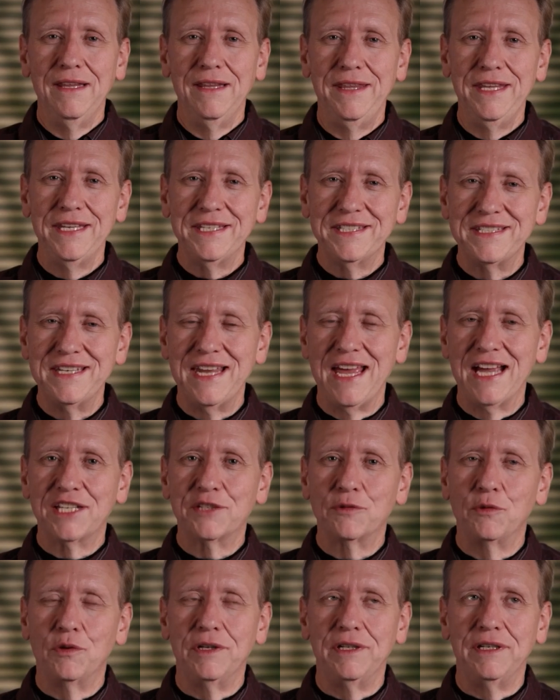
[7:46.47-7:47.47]
This
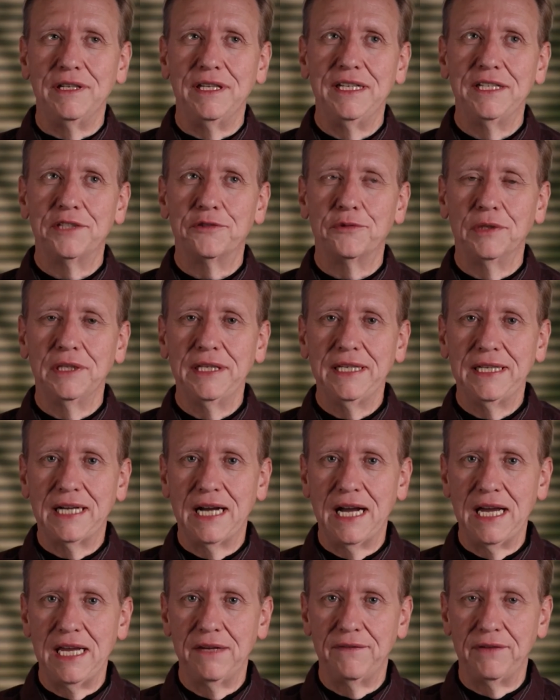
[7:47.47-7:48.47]
next one is really
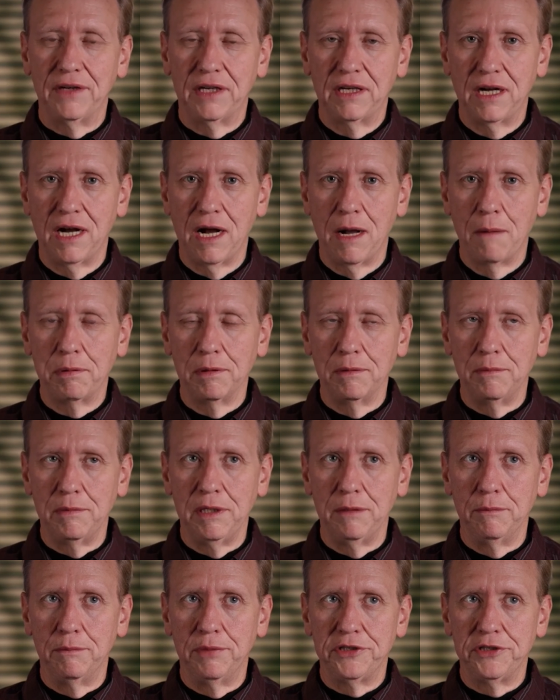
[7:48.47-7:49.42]
kind of a compliment,